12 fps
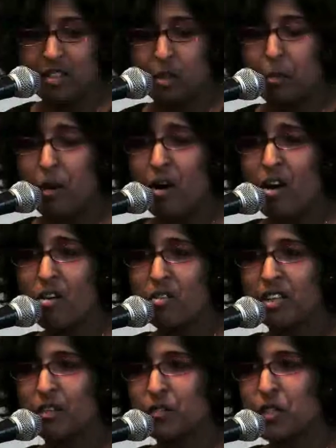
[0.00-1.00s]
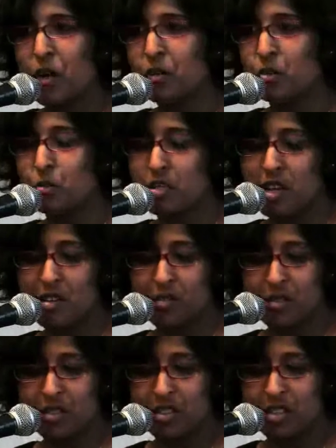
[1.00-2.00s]
to the purring of turtle
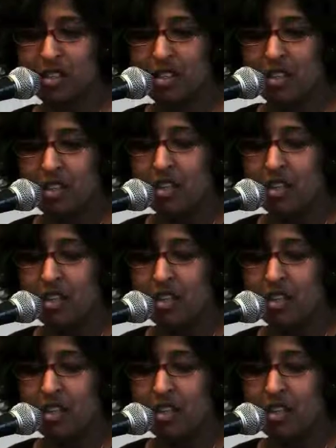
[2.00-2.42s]
doves.